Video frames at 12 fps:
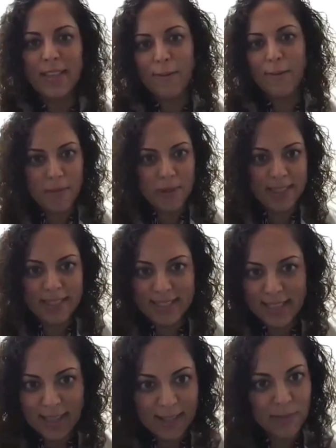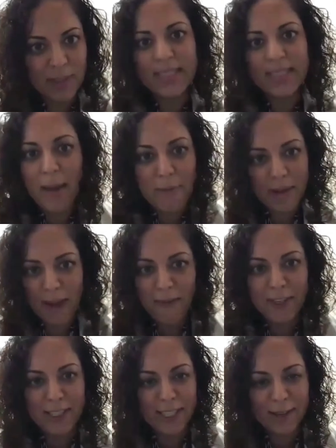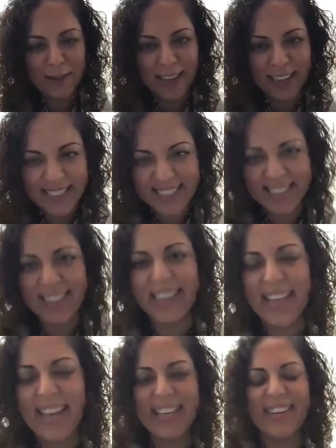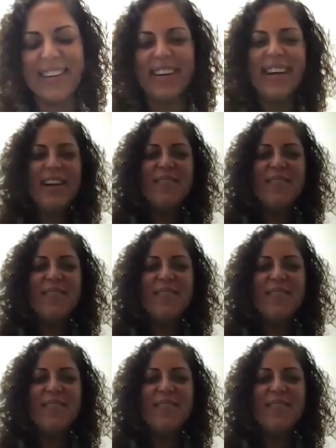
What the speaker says: and the pharmacist tells them to stop it after 2 weeks, and then you're